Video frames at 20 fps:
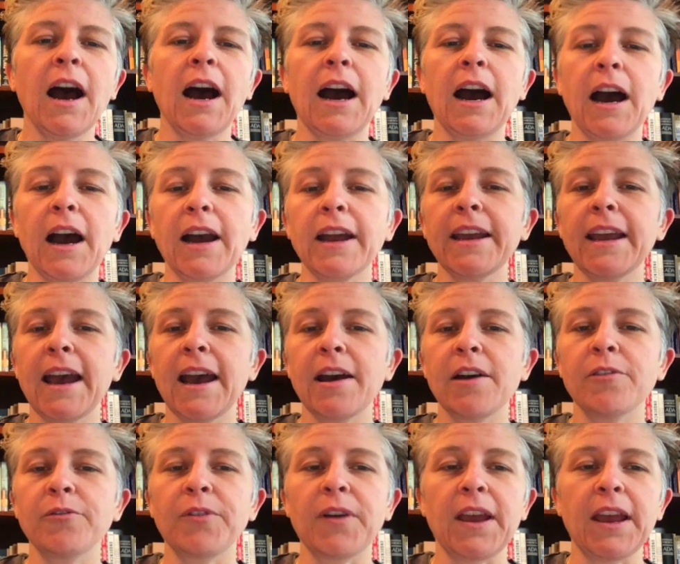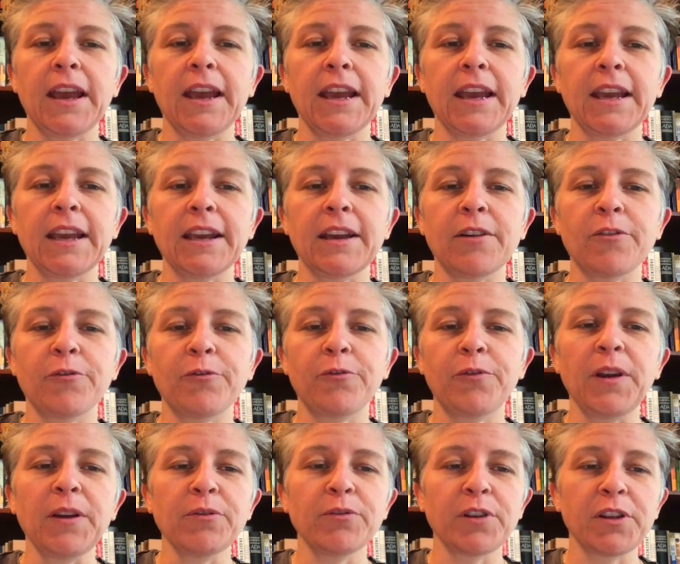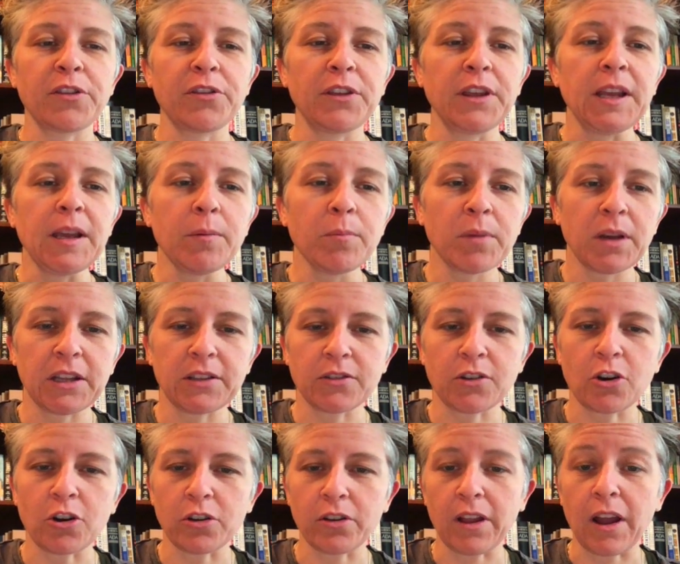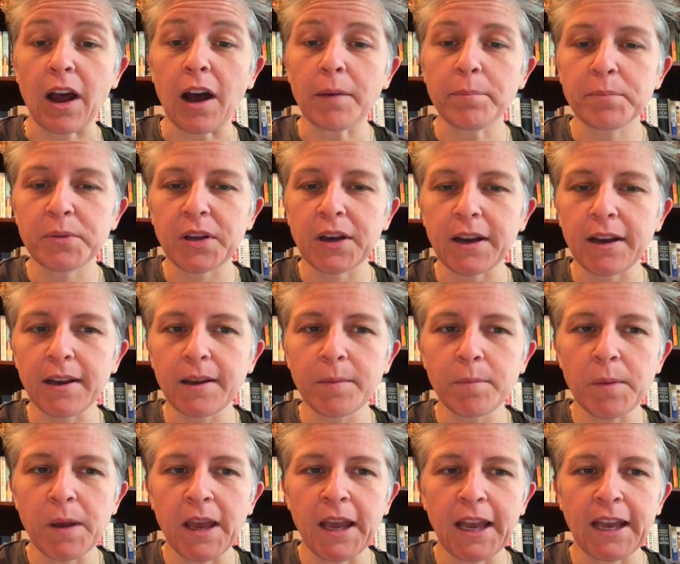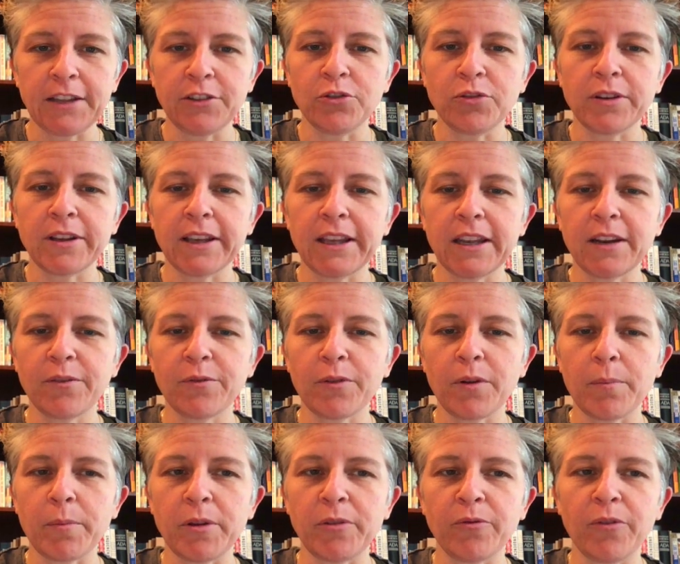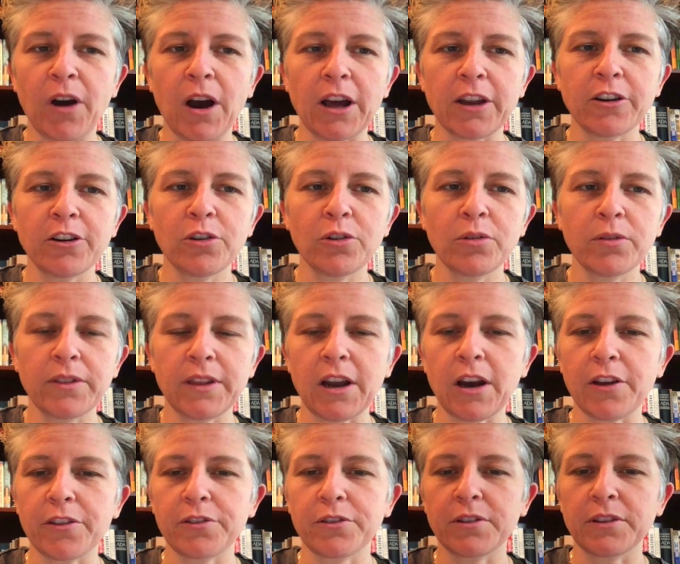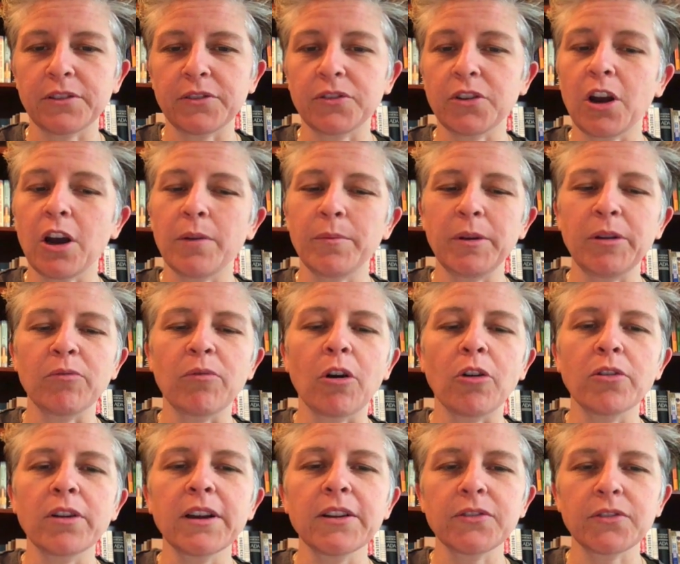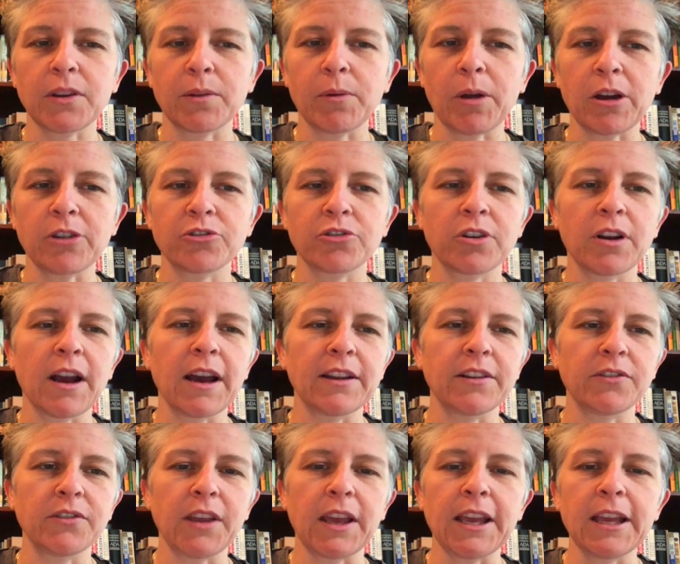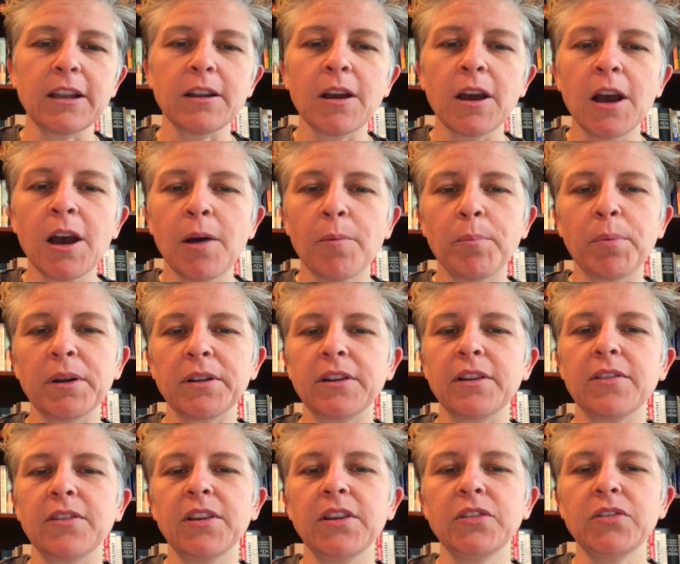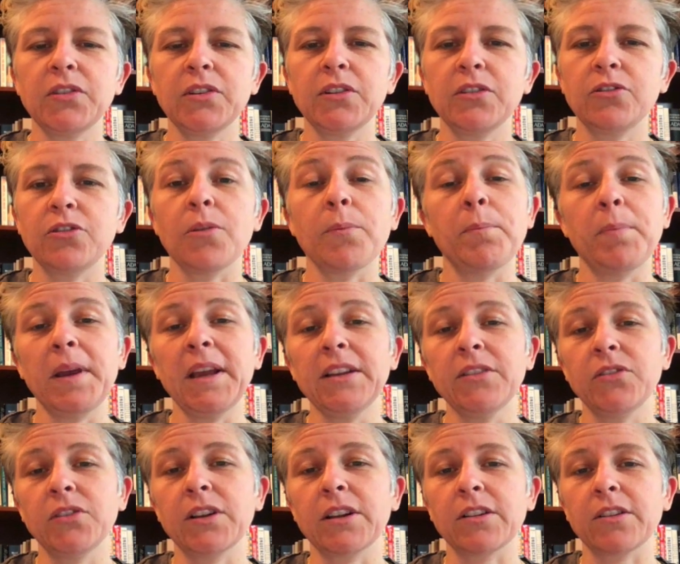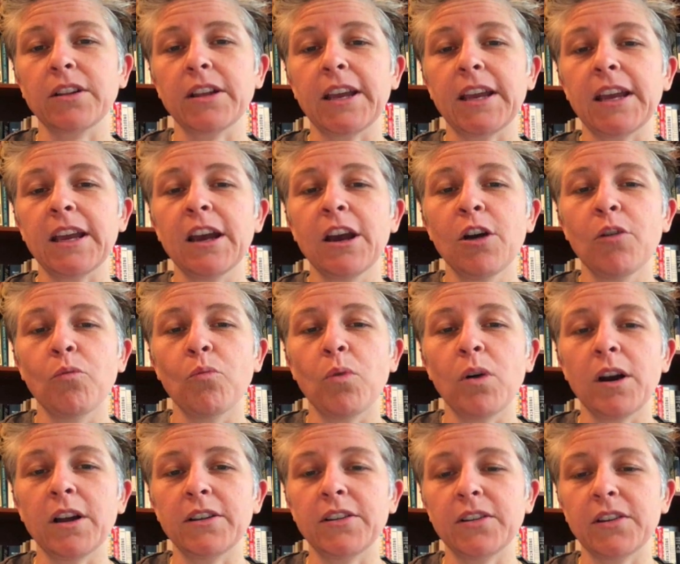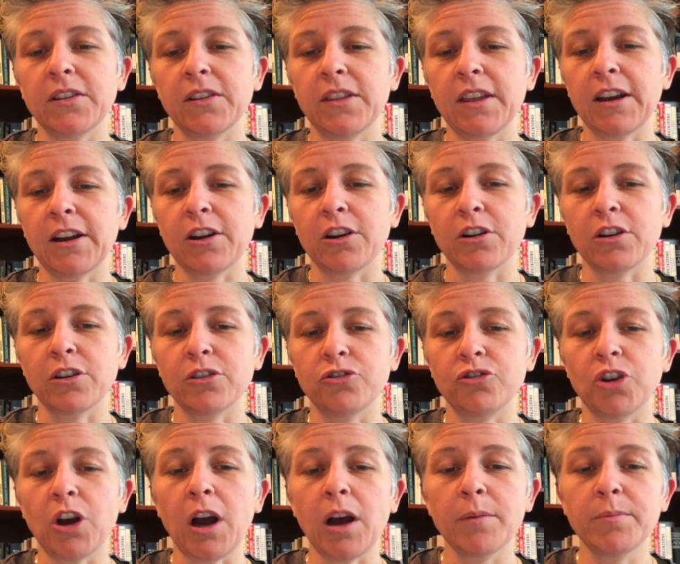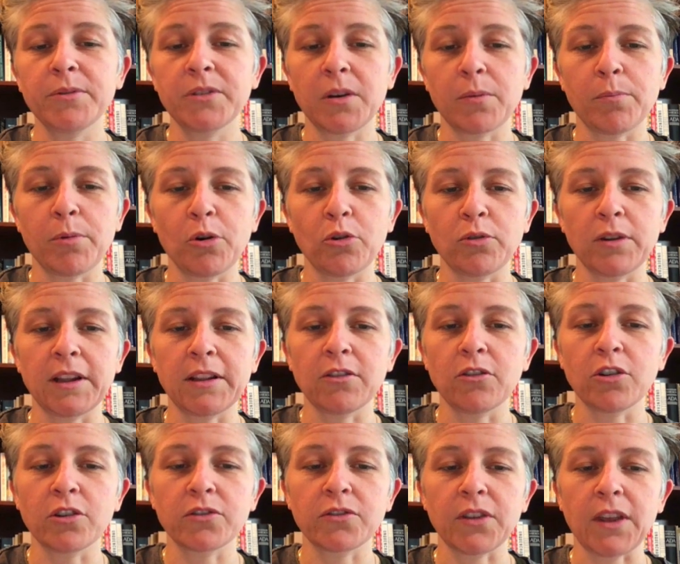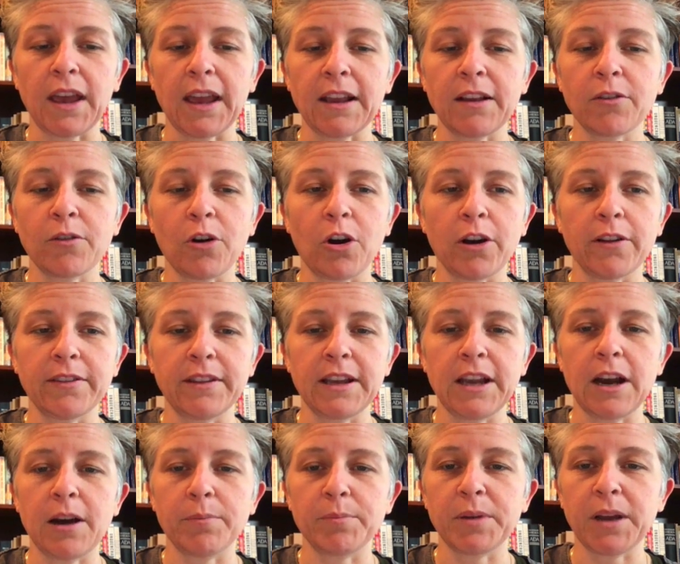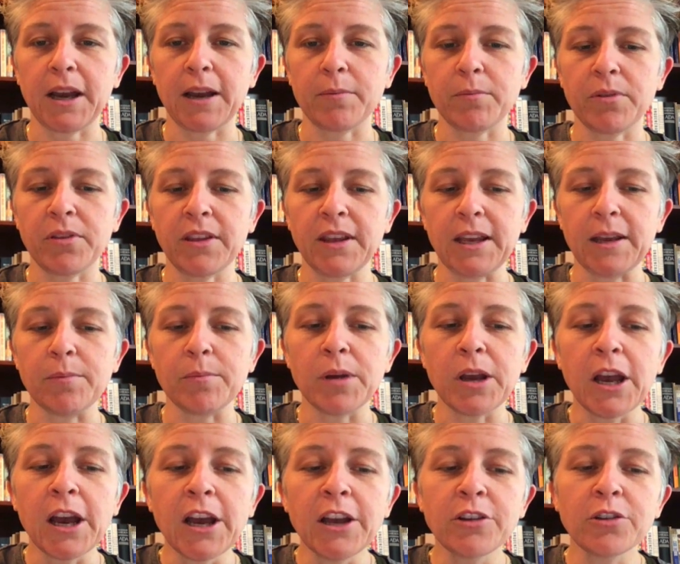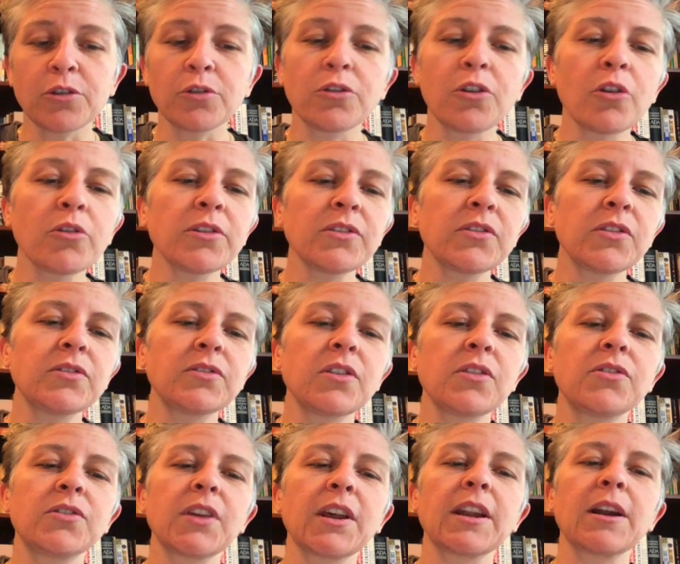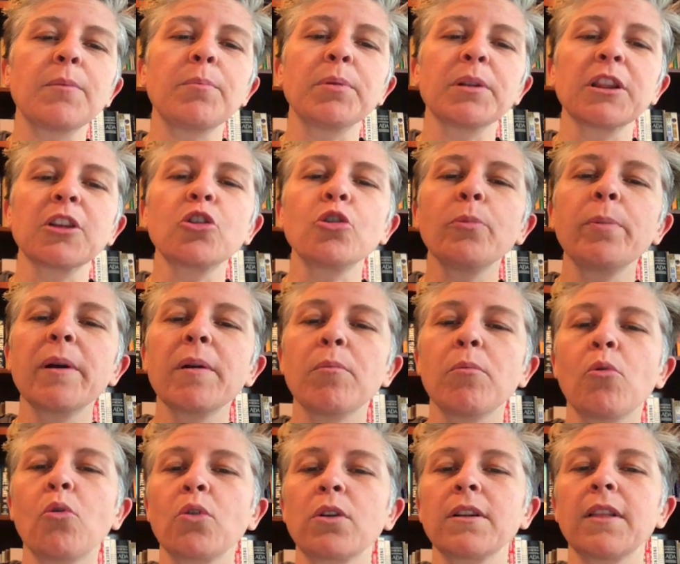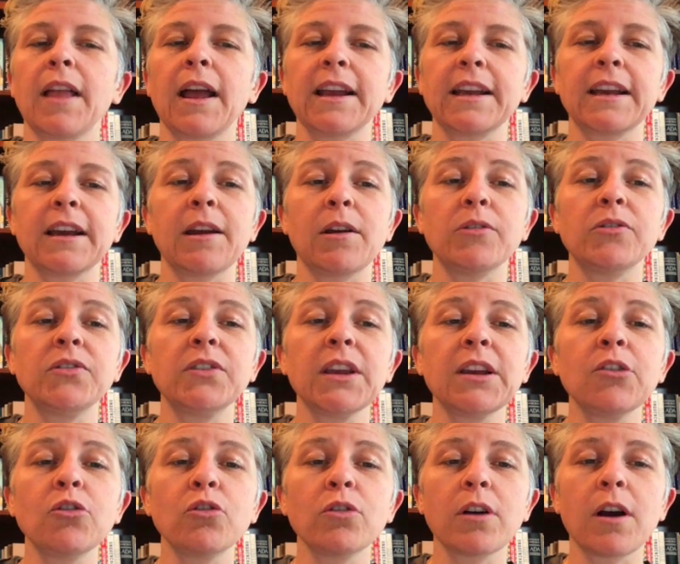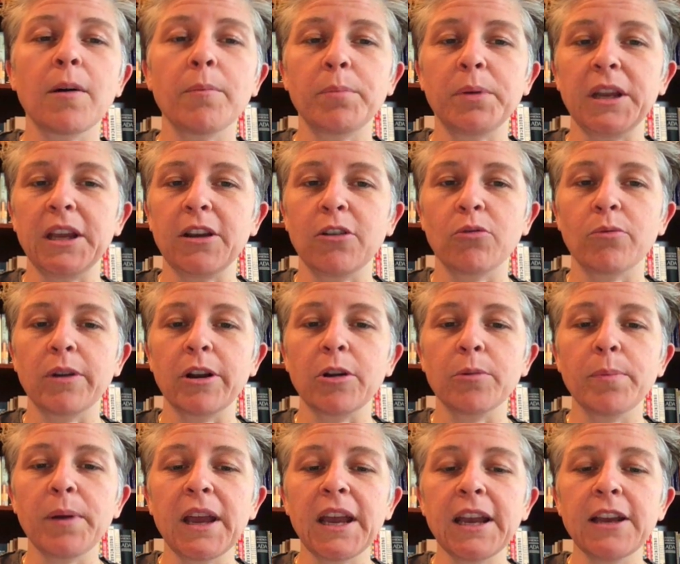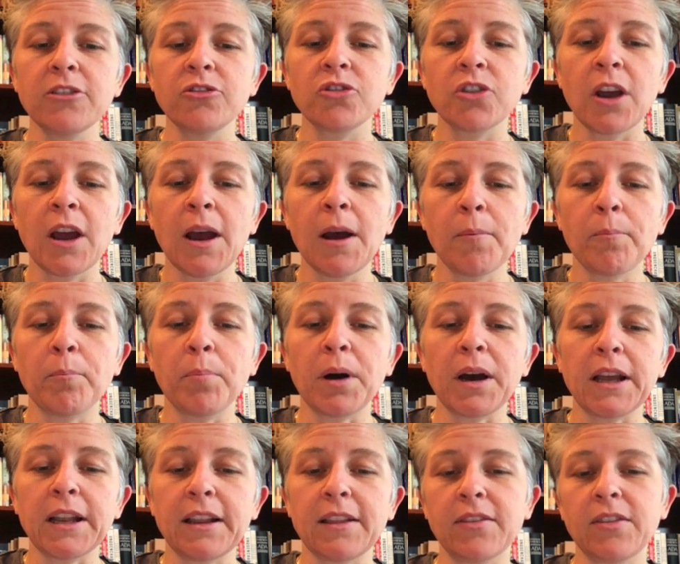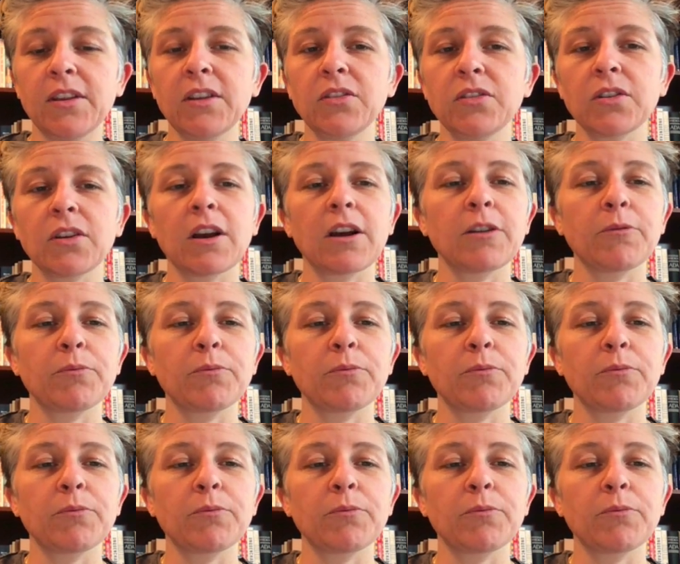I have a favorite theme. It's called Uptime, and you can get it from Envato. The author is Tommy Rodas. I'm not sure how to say it, but this is basically what their jobs component looks like on the Uptime theme. You'll notice this is set up a little bit more like a single company career page, but this